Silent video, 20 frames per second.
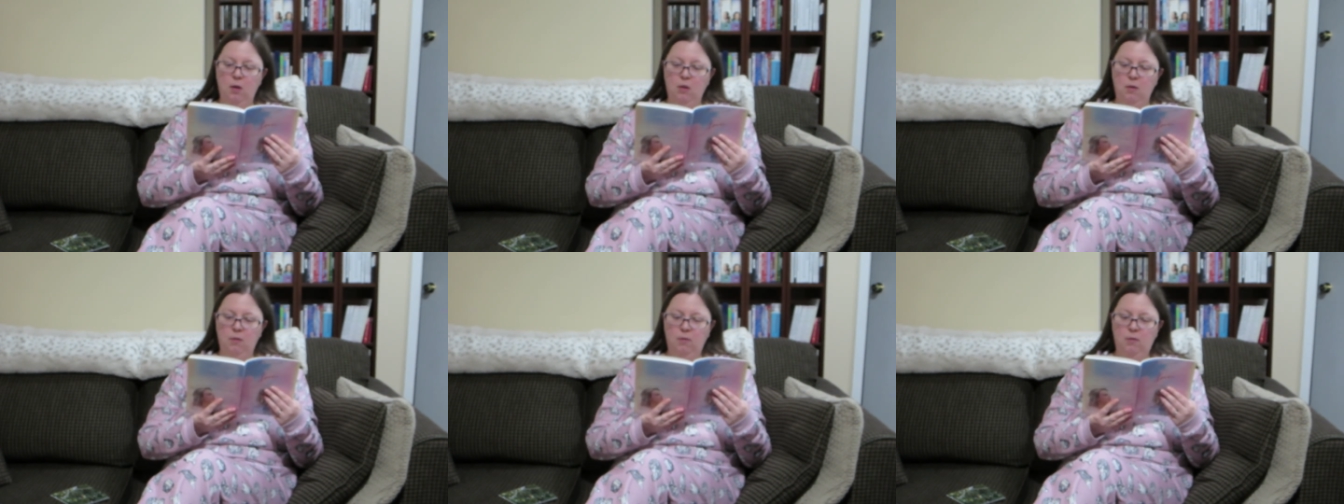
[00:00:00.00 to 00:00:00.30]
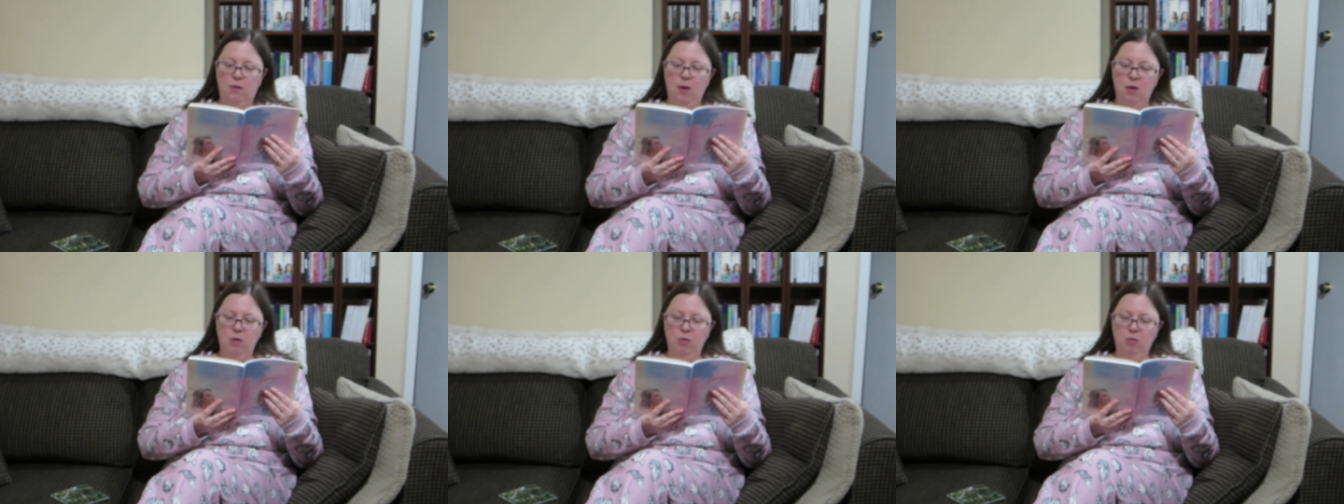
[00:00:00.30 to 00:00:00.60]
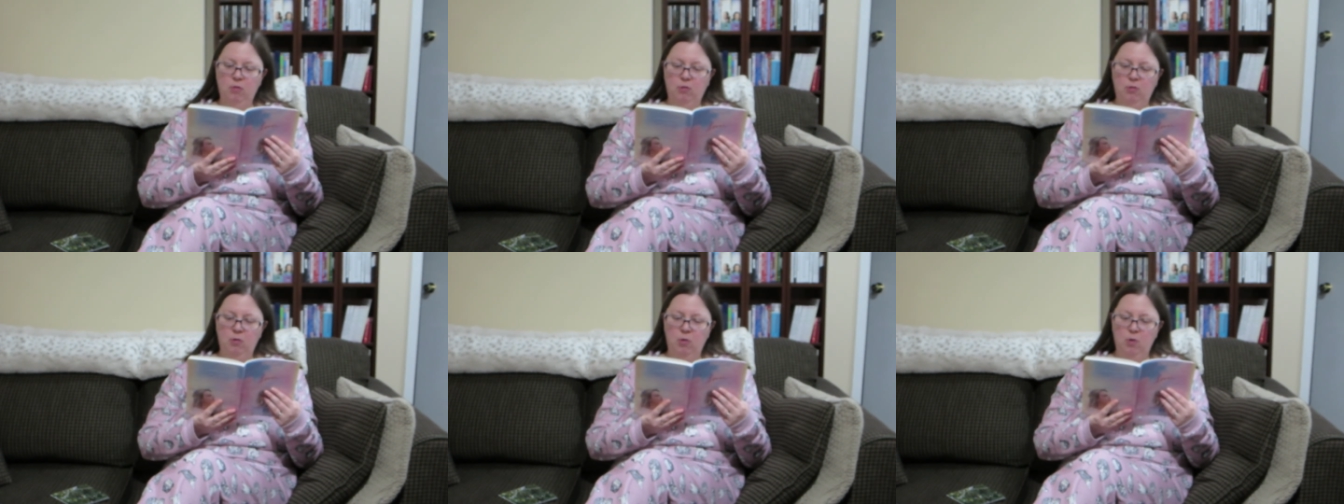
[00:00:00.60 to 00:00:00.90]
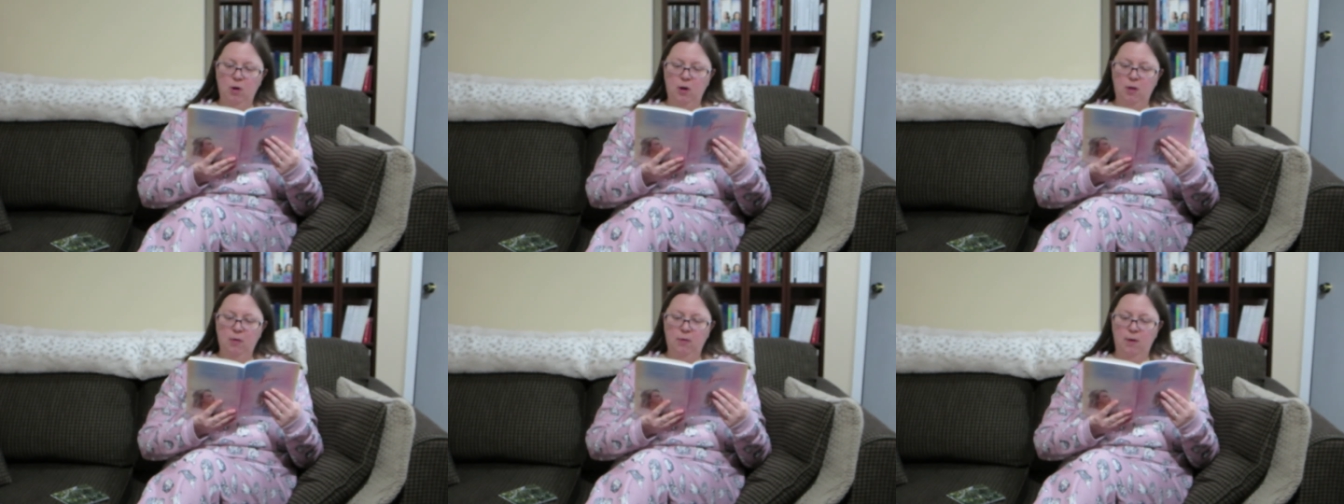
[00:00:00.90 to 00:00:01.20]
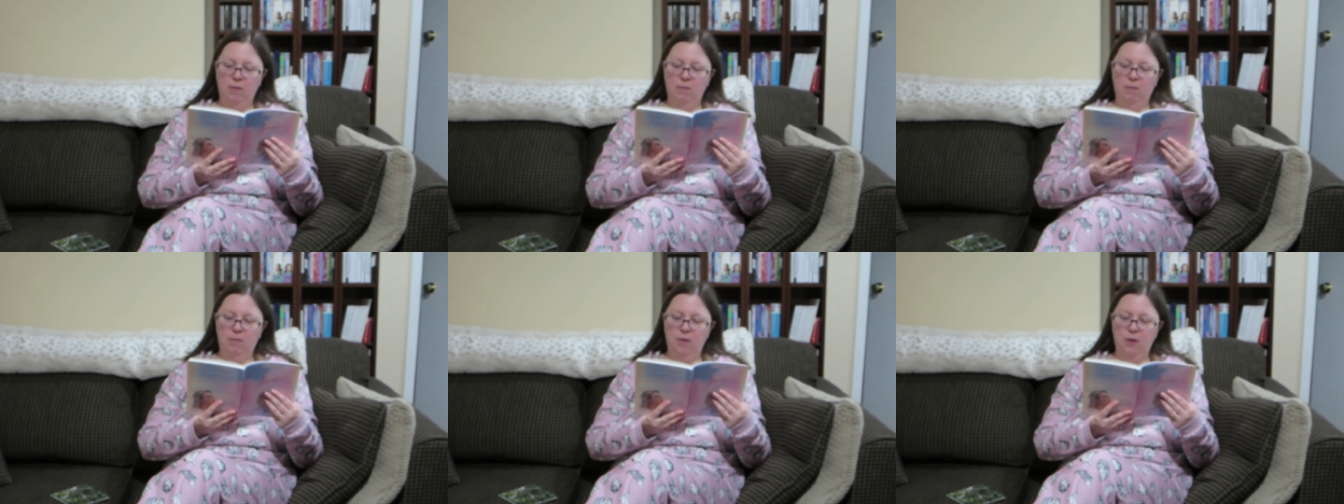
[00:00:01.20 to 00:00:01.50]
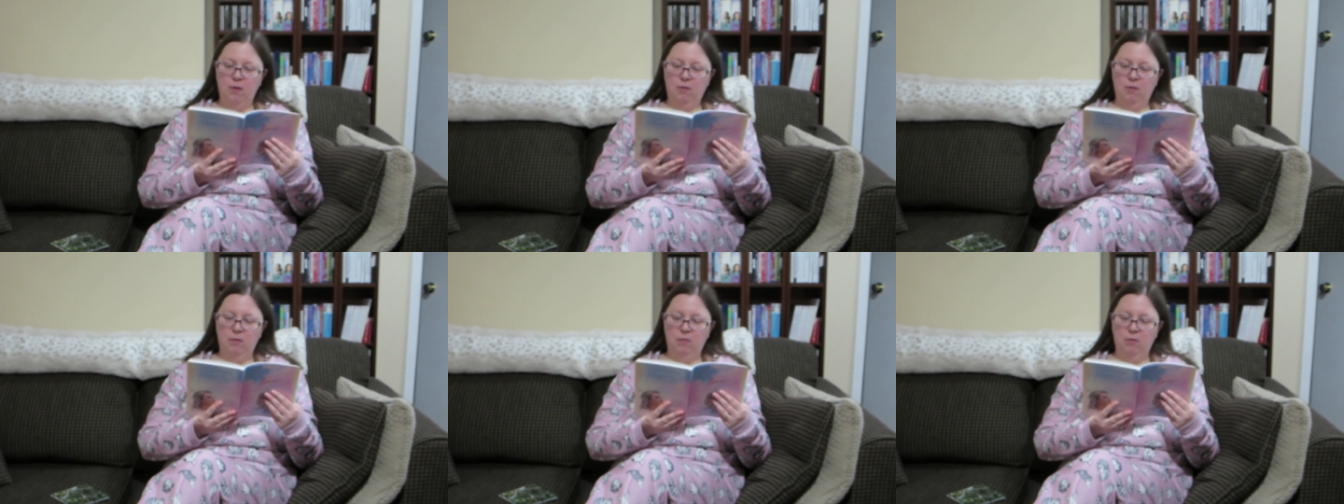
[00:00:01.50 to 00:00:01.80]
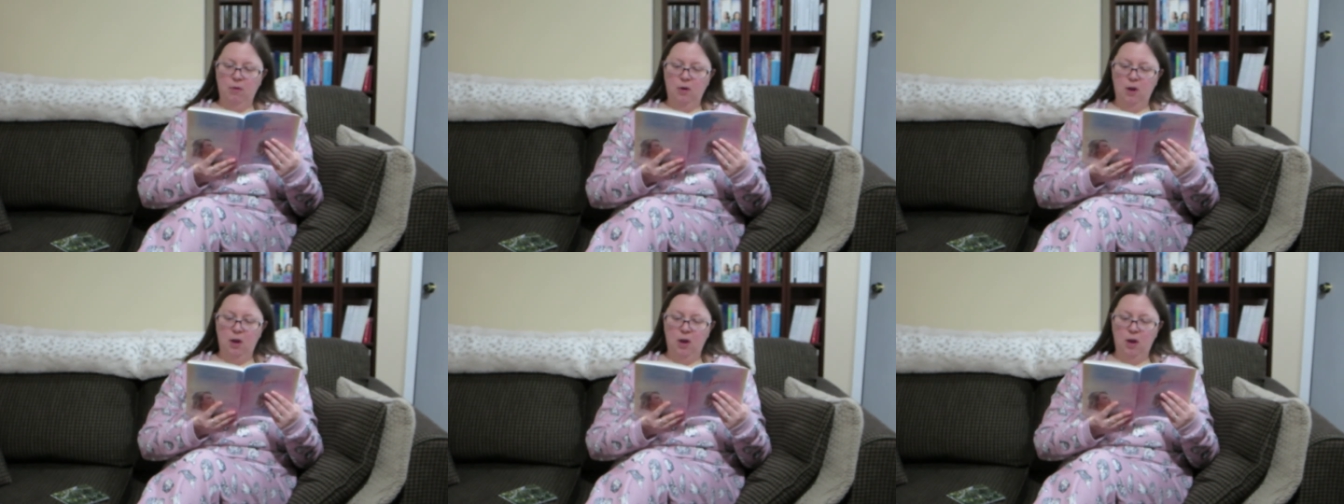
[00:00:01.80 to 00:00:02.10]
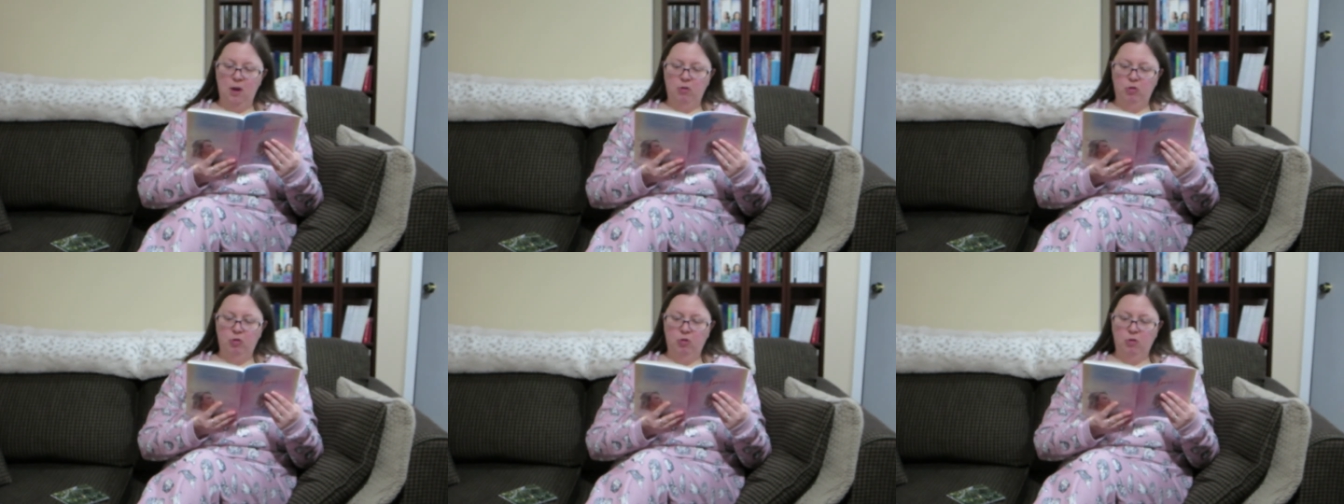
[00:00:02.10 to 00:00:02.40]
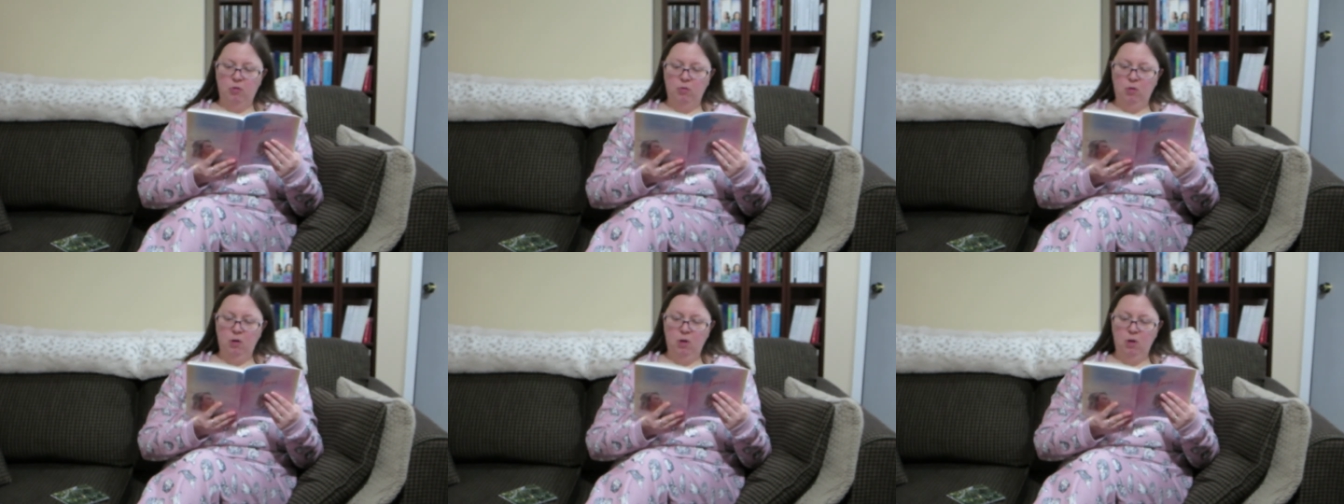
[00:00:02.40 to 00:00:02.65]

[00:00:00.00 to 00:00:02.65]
Say you're sorry, that face of an angel